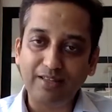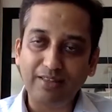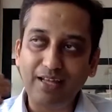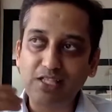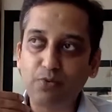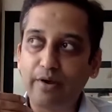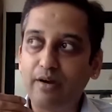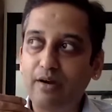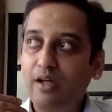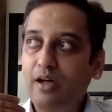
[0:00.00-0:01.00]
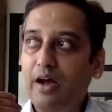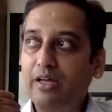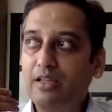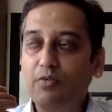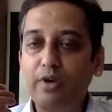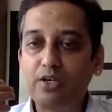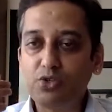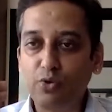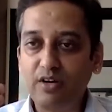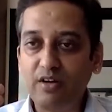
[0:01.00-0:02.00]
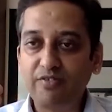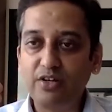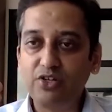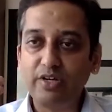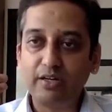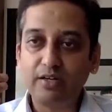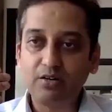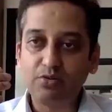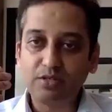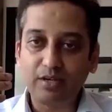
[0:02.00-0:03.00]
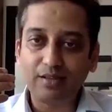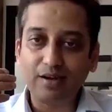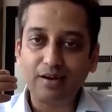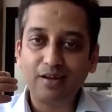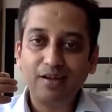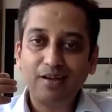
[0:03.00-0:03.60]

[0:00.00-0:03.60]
And that's where I think we are so differentiated to say that